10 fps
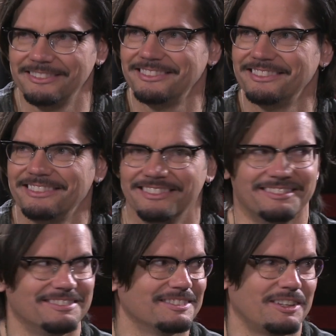Yeah,
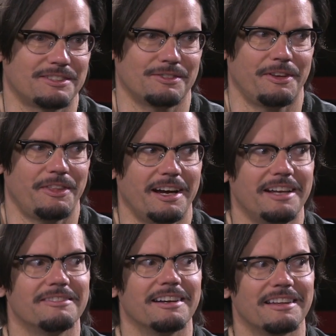yeah. That's the only thing I
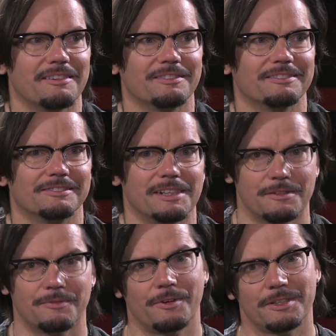do anything
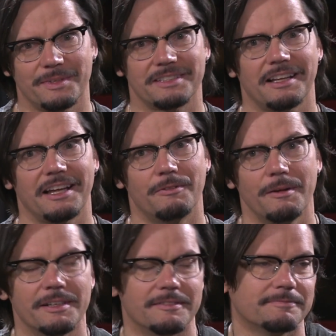reason for, is because I like
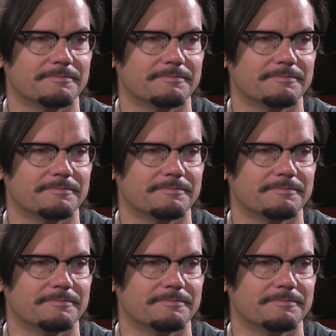women.